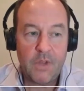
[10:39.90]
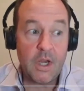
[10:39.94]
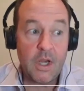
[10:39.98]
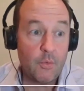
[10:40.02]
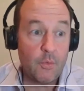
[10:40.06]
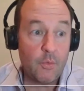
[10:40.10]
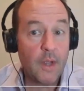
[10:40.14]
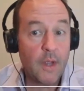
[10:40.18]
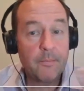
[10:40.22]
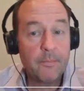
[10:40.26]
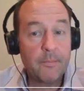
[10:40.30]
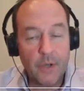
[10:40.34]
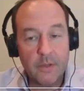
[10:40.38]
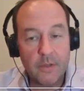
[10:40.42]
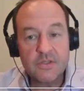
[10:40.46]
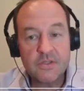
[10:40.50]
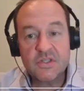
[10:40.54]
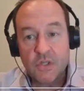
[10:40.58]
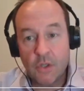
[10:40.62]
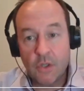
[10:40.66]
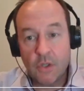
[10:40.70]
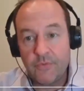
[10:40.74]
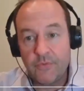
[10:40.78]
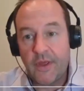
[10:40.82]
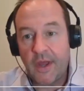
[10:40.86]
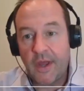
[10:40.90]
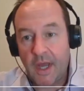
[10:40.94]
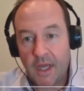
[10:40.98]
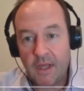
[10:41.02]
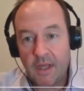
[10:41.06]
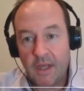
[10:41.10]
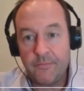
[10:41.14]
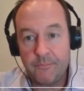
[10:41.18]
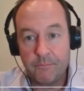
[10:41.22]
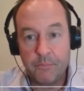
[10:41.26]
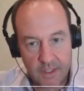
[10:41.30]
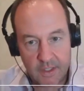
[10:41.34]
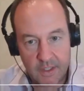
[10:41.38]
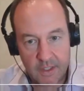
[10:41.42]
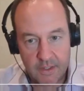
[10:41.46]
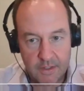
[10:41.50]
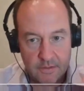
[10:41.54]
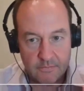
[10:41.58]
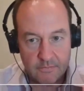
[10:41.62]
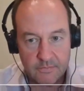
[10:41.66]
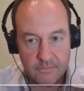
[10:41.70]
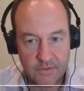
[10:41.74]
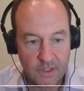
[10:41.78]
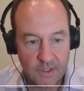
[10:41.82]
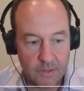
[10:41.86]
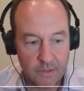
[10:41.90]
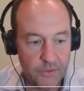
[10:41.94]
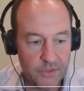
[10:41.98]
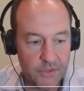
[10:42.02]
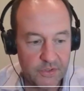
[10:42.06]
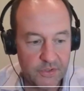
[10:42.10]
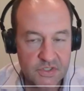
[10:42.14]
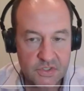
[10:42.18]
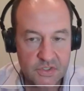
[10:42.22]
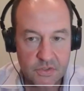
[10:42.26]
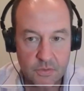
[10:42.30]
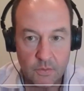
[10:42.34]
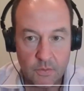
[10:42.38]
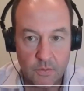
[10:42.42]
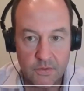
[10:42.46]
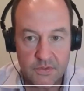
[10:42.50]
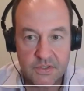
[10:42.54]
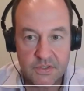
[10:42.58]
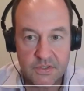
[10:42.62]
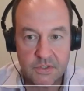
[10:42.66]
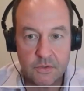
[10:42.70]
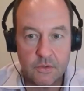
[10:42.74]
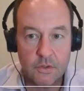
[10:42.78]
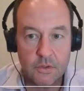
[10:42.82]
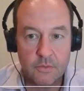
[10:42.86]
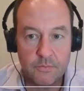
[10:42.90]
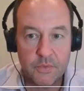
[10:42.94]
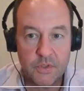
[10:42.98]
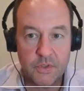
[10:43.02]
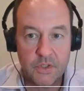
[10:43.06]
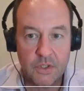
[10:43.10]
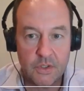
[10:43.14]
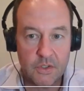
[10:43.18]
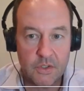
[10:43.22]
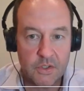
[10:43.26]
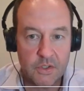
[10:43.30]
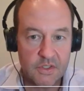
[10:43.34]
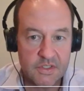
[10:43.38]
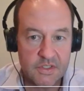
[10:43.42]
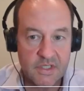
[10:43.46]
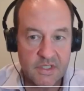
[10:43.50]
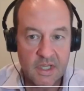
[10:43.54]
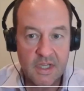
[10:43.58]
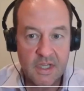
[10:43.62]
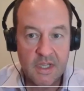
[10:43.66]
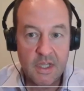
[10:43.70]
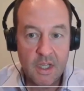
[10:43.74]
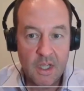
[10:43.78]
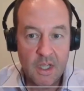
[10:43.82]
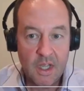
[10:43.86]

anyway, but so that had a double edged sword to it because